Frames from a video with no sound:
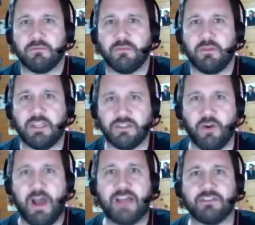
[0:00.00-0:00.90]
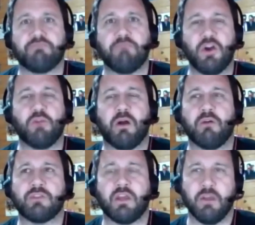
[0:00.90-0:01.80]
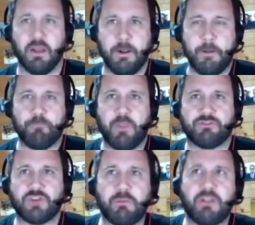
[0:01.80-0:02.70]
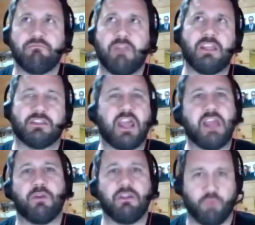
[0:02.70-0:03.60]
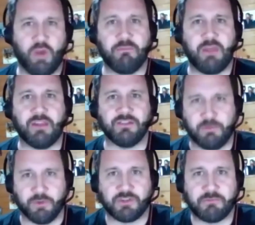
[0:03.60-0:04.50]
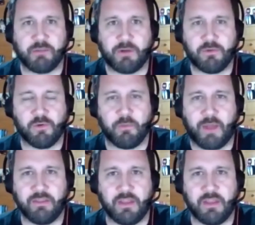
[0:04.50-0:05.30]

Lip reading: Yeah. He's not as mobile. So if Tomlin is saying what he means, he wants a mobile quarterback,